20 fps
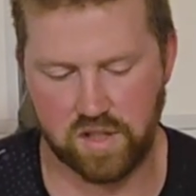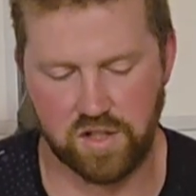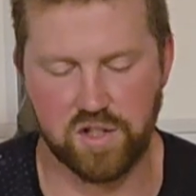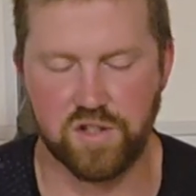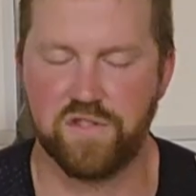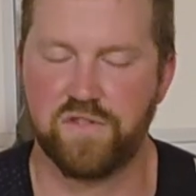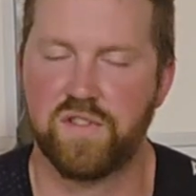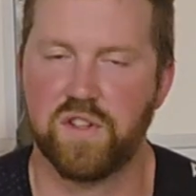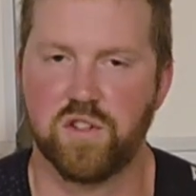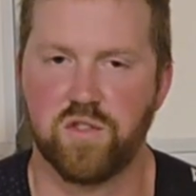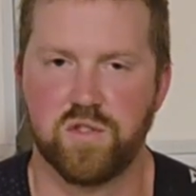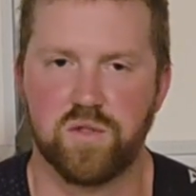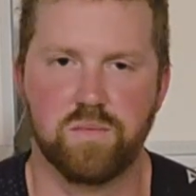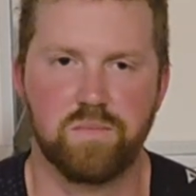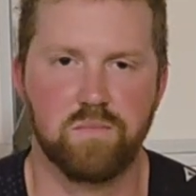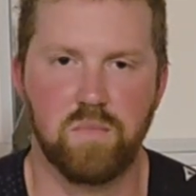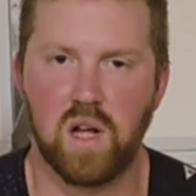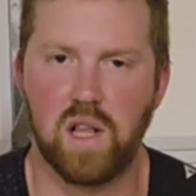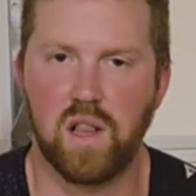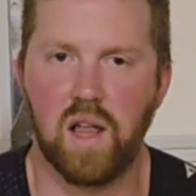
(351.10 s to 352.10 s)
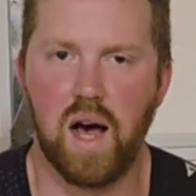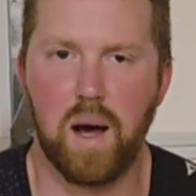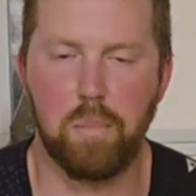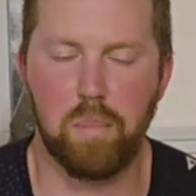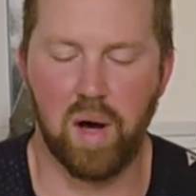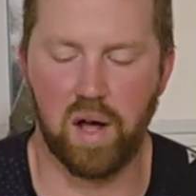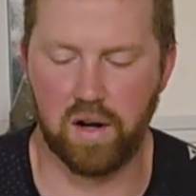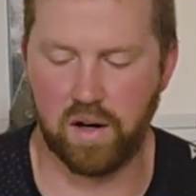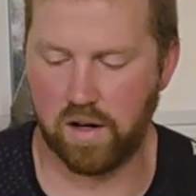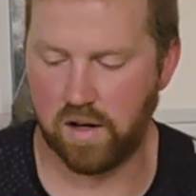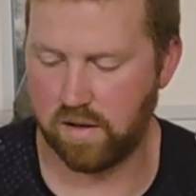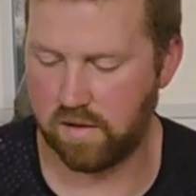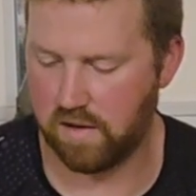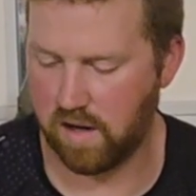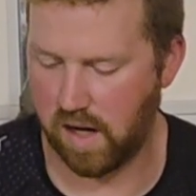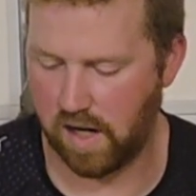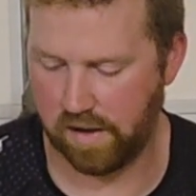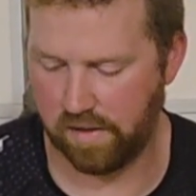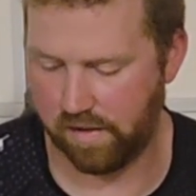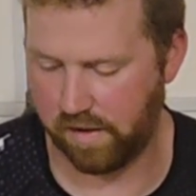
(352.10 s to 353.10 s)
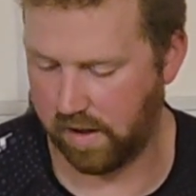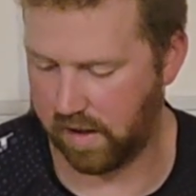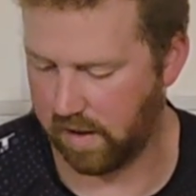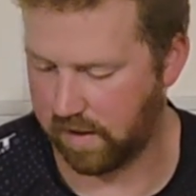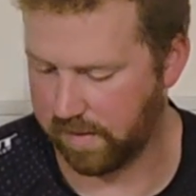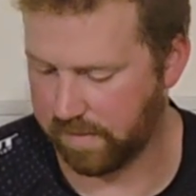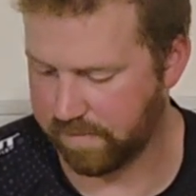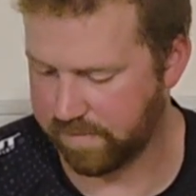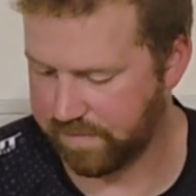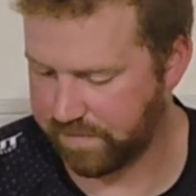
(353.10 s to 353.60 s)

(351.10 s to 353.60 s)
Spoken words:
Just feels a lot better, I think.